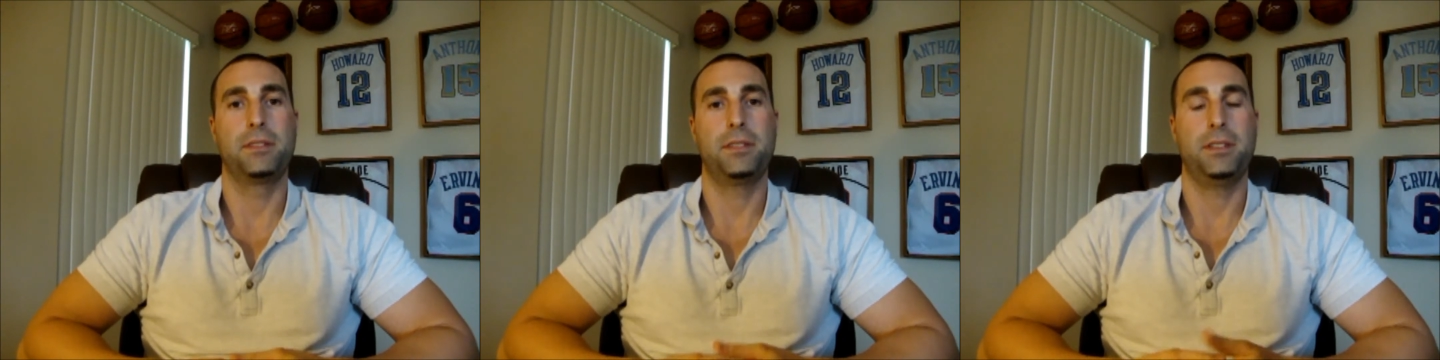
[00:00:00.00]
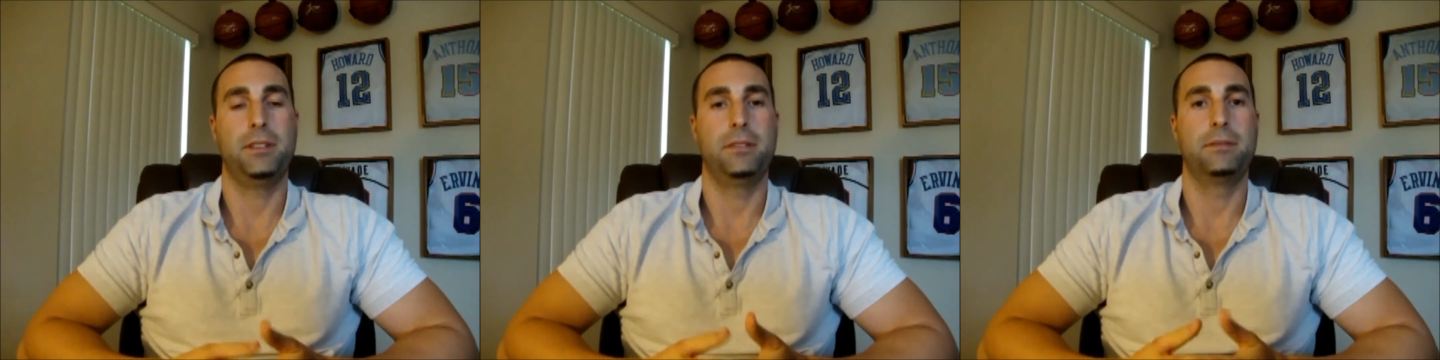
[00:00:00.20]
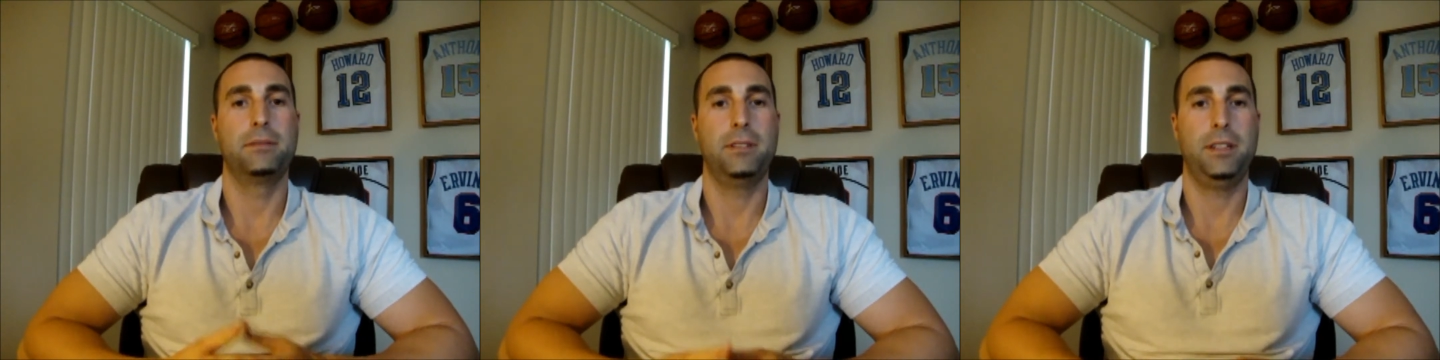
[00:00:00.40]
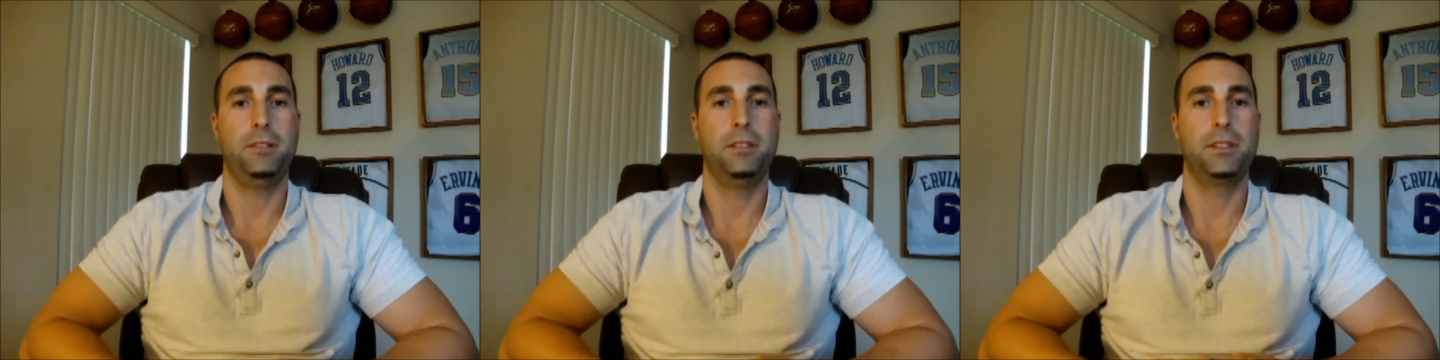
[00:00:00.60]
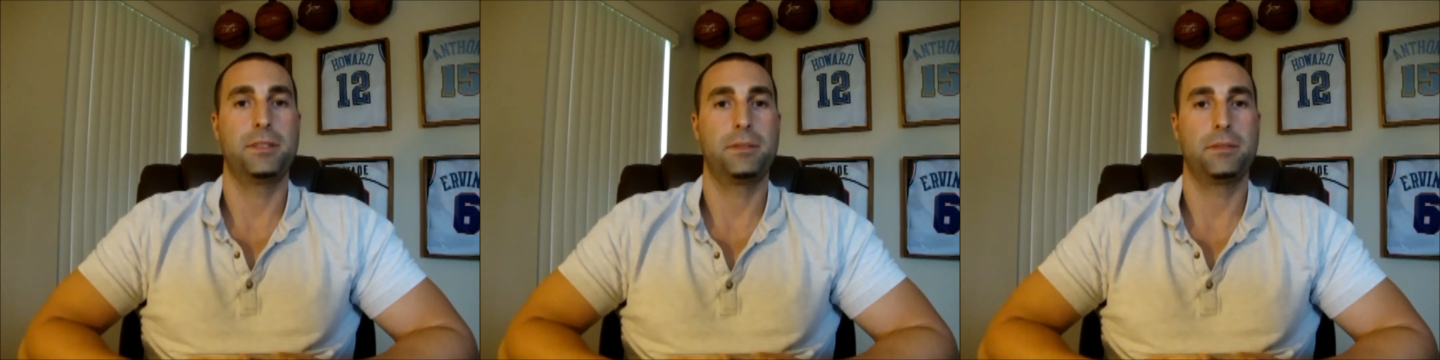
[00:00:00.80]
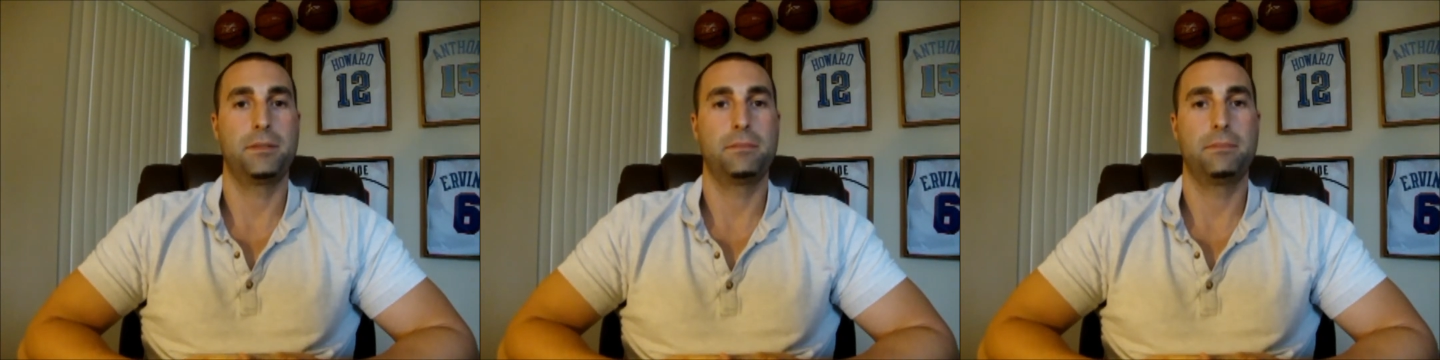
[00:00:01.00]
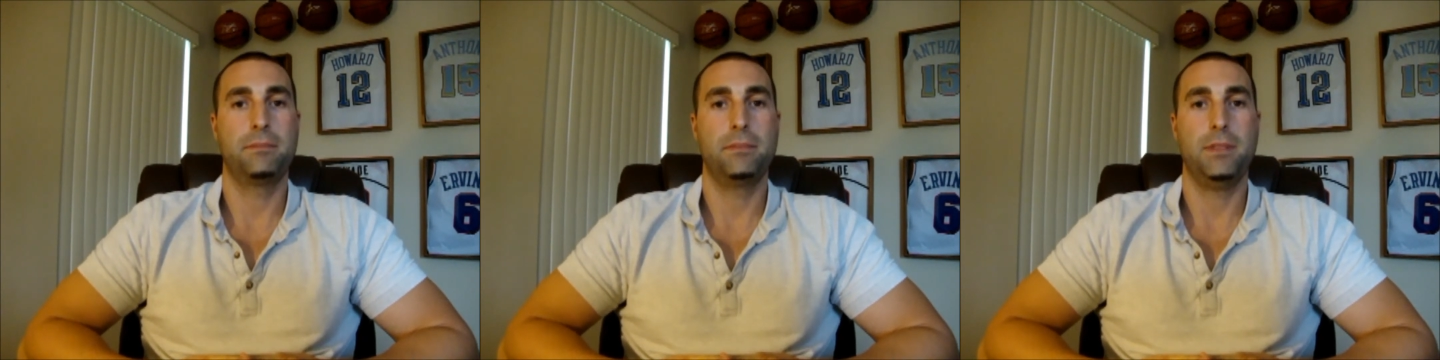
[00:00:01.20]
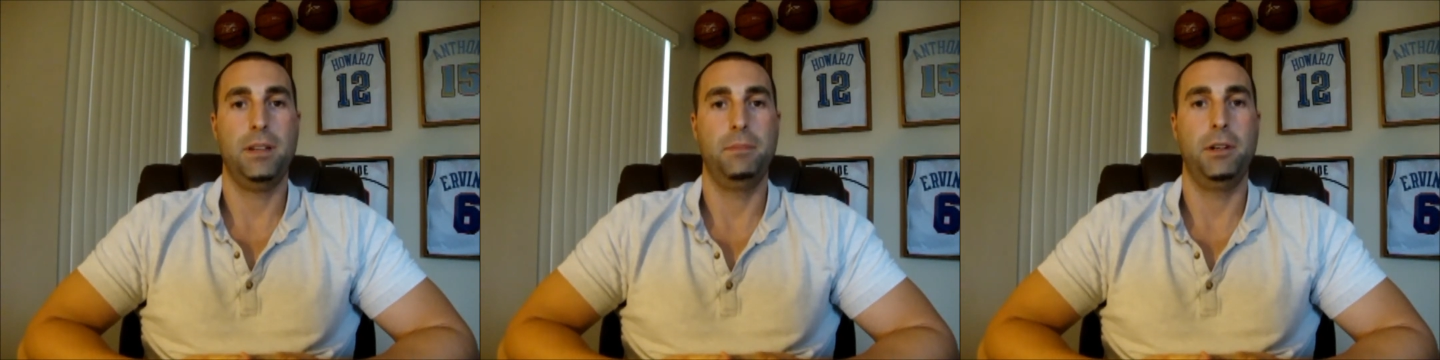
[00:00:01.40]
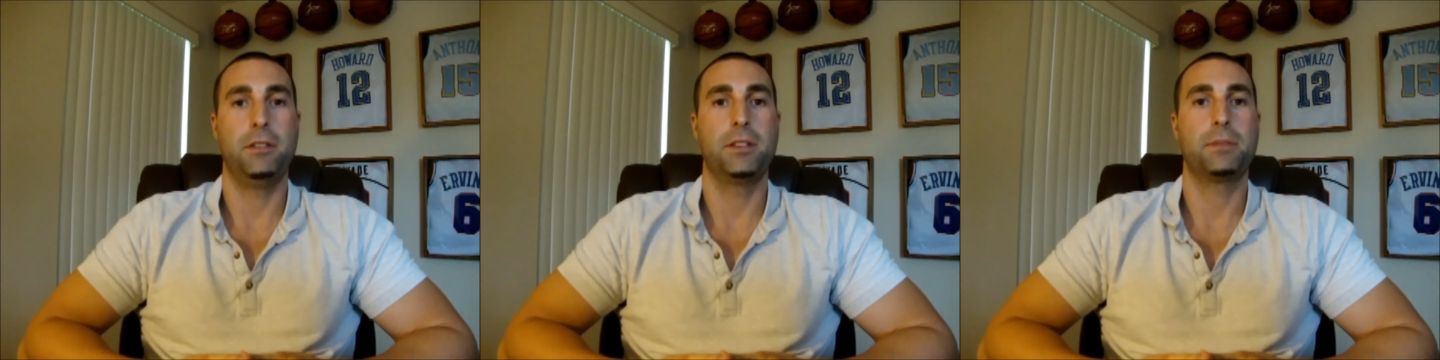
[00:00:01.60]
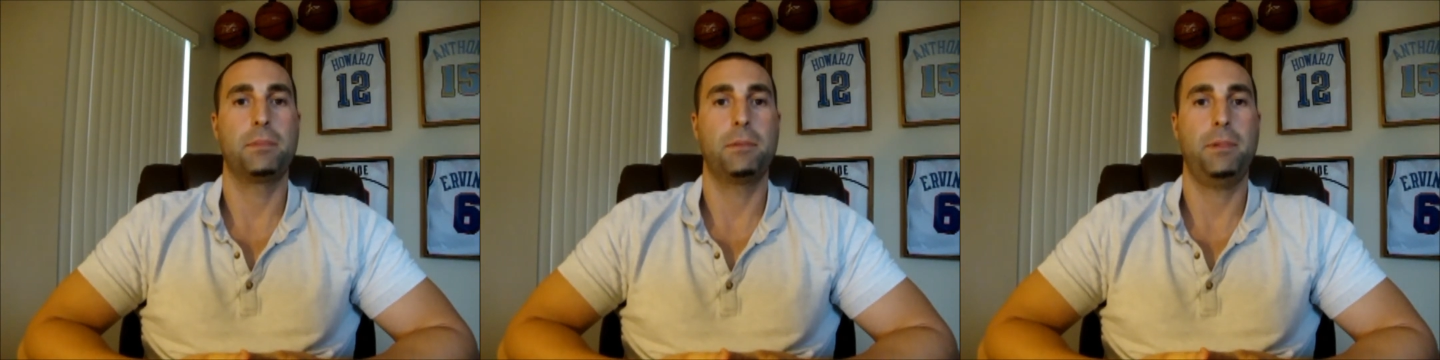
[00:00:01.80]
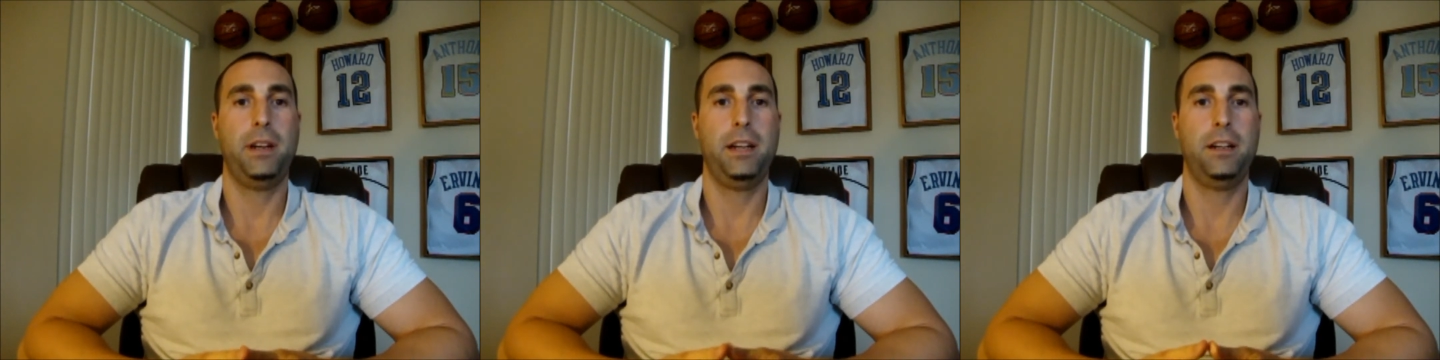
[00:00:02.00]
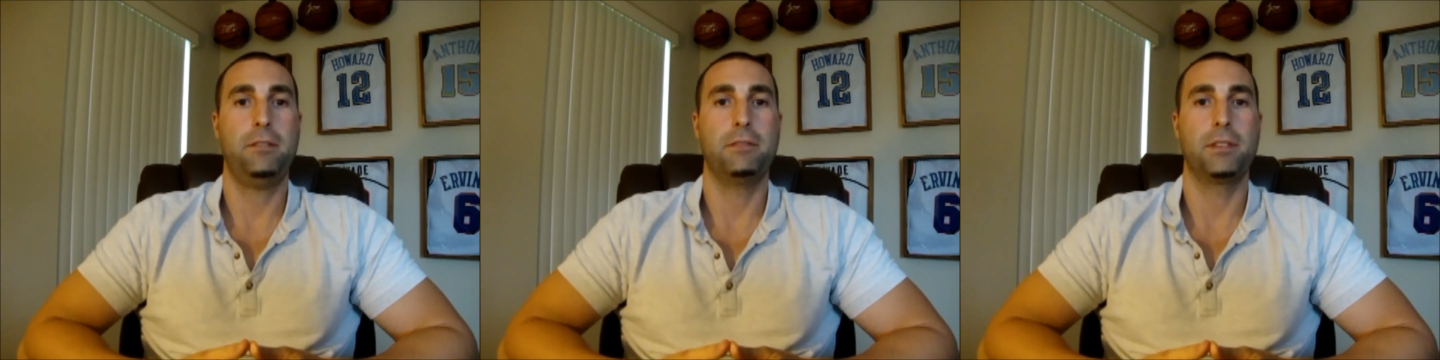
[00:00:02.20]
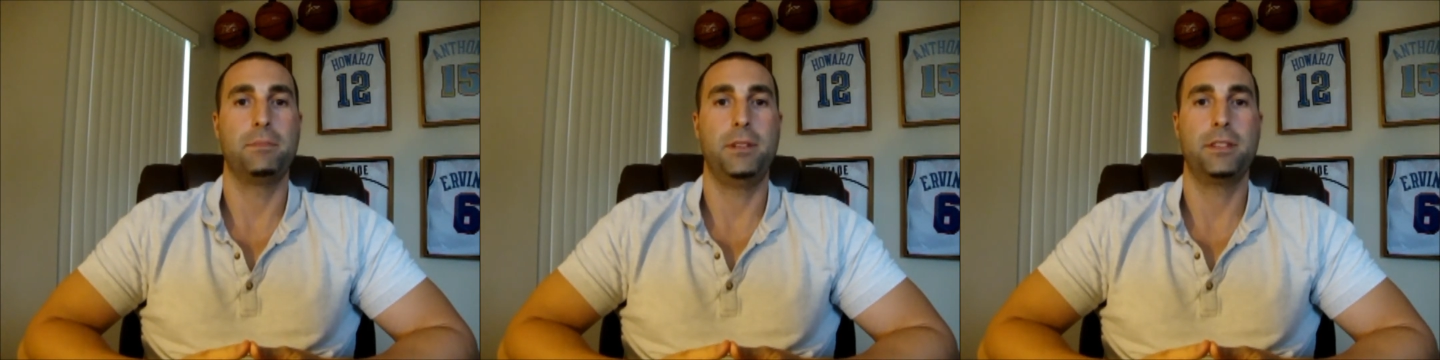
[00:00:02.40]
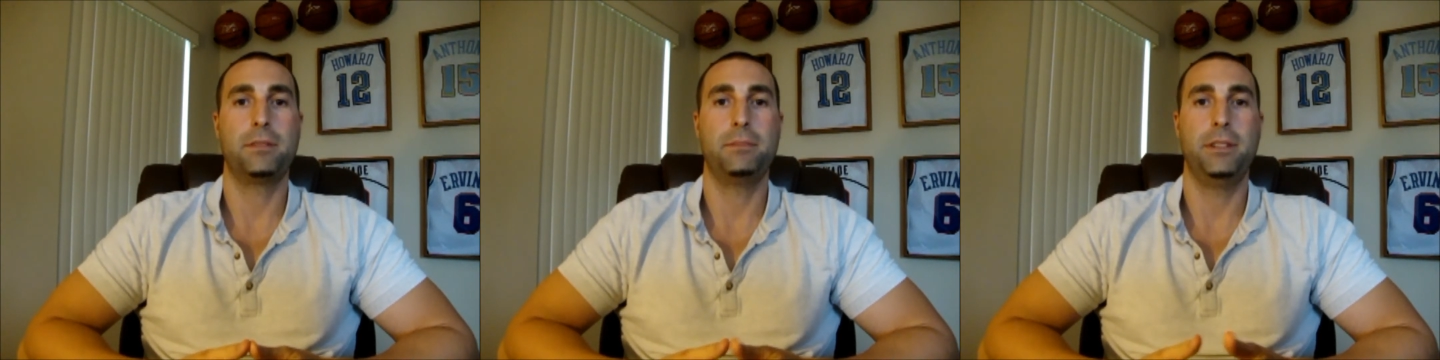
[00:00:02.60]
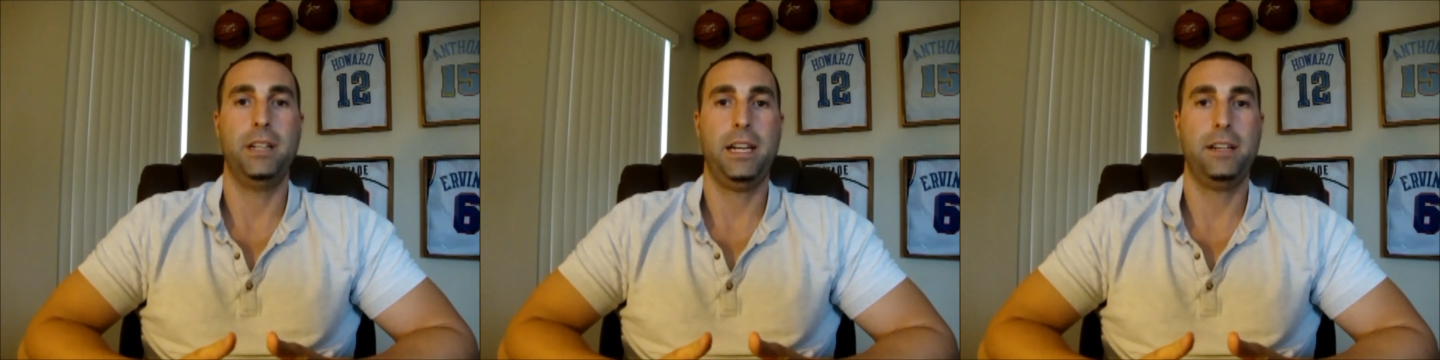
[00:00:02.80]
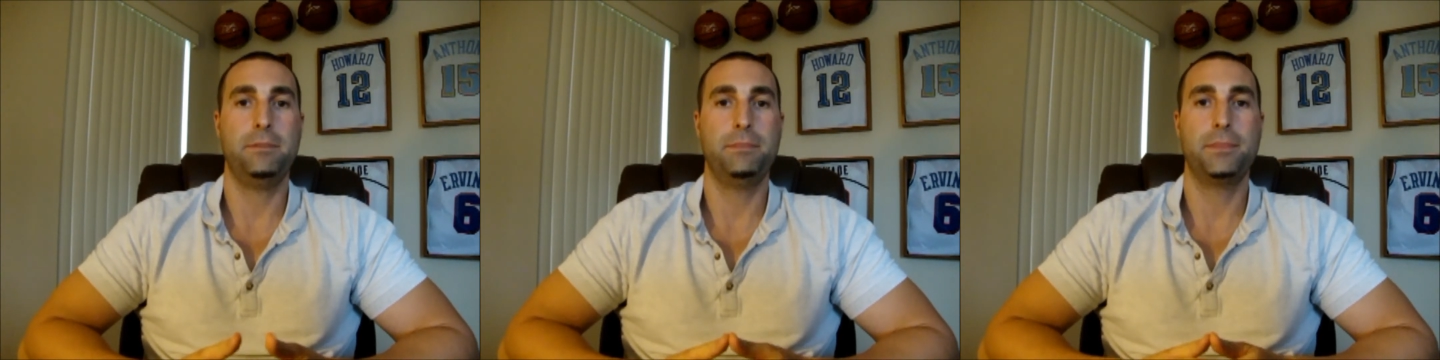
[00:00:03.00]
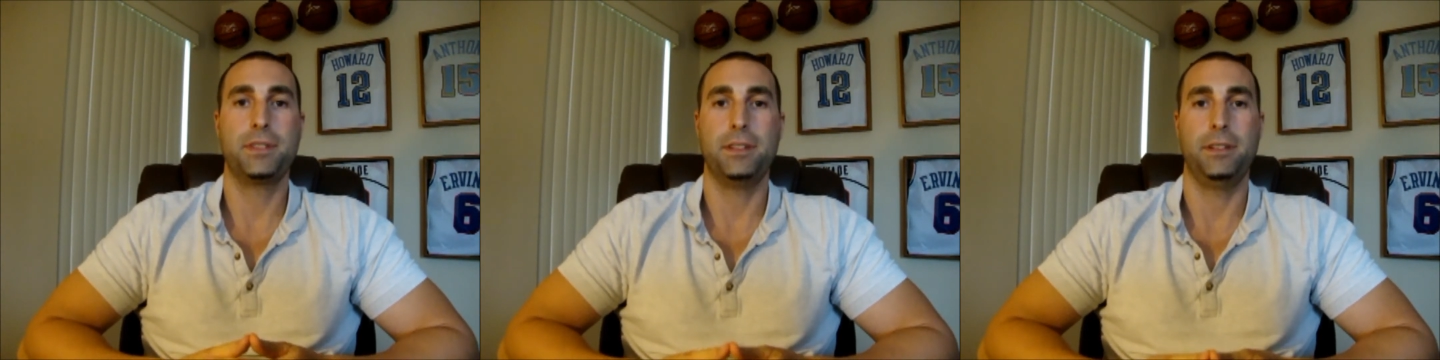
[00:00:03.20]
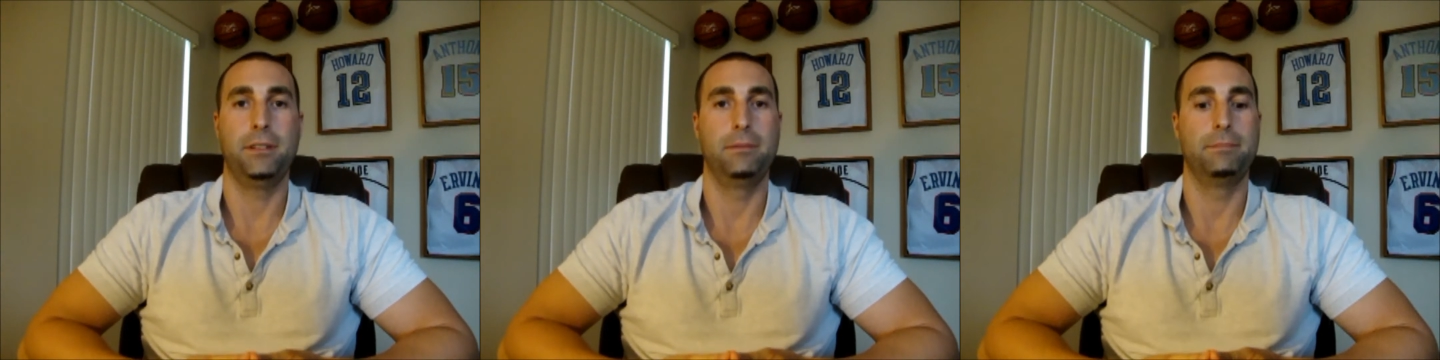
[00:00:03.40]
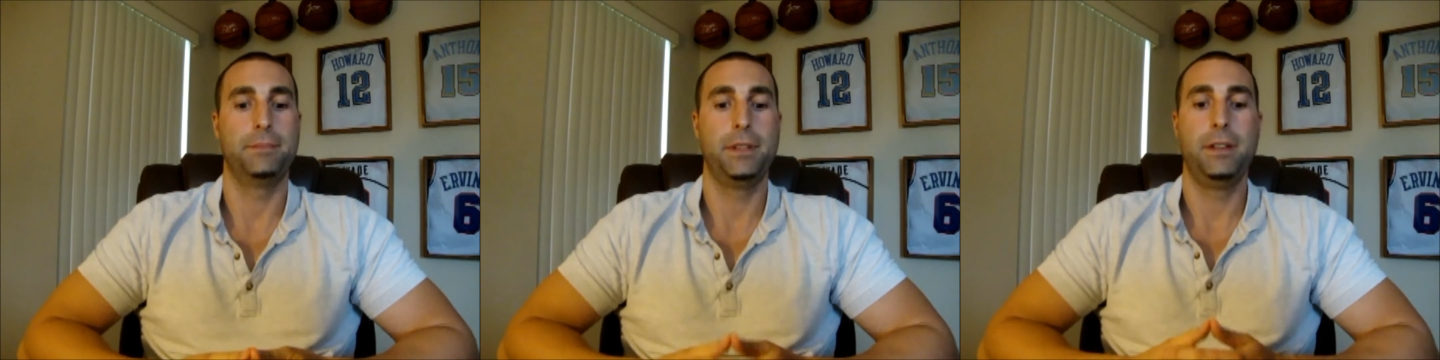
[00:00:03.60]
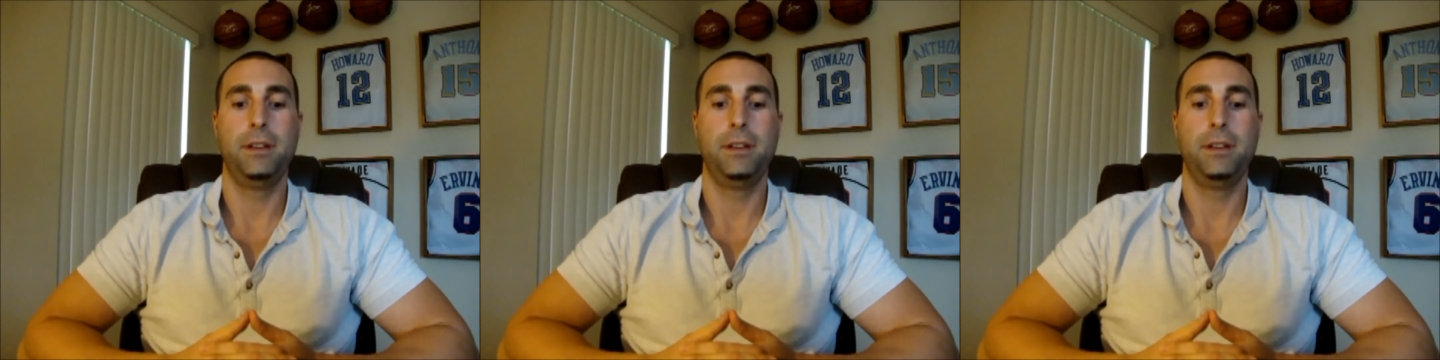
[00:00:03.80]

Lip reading: So I'm always prepared with multiple items and